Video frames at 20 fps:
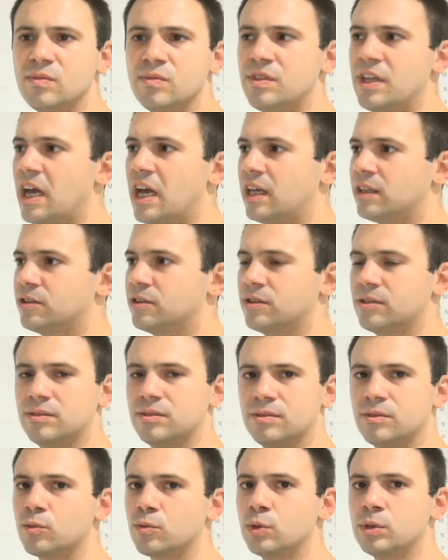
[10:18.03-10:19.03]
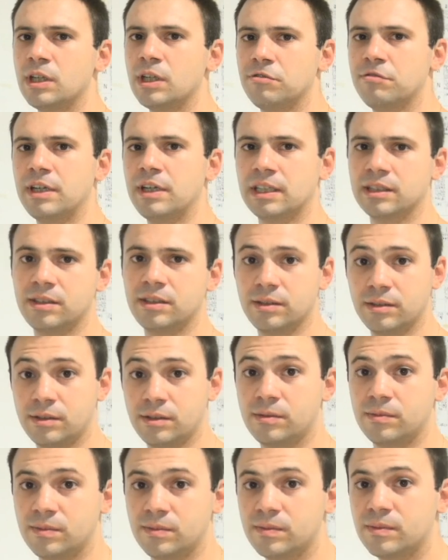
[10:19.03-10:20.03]
that would affect
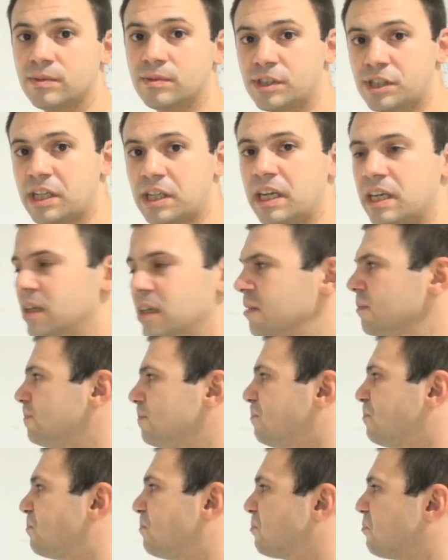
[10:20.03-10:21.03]
skin.